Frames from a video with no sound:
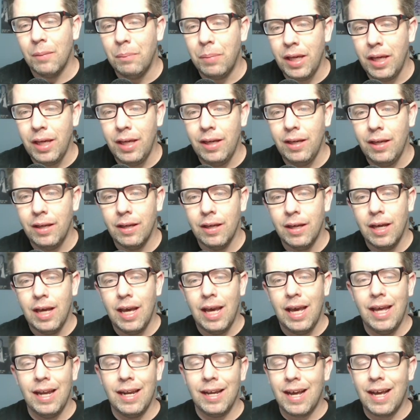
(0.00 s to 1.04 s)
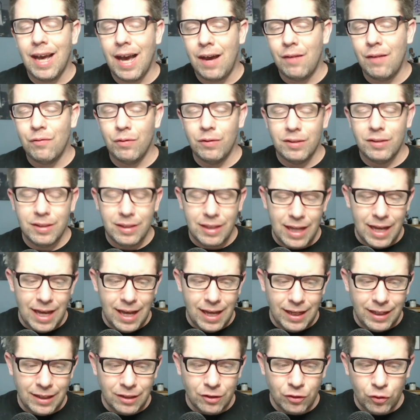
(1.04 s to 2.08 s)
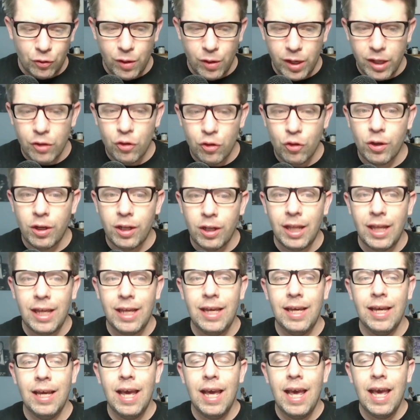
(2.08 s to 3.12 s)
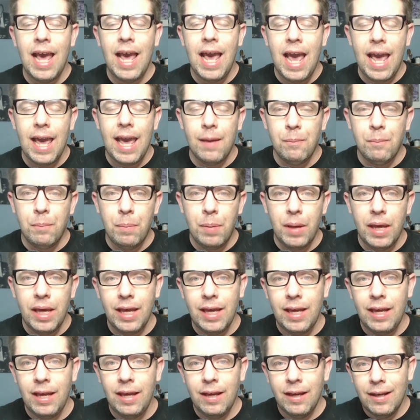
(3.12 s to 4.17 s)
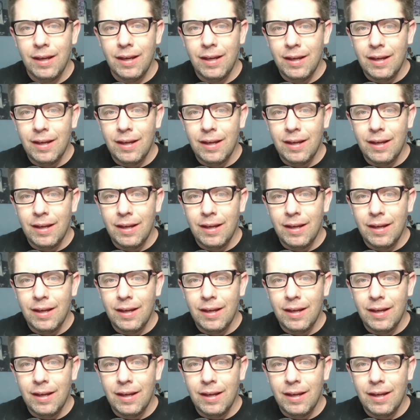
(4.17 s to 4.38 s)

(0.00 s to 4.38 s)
compete in a conference that is traditionally a big,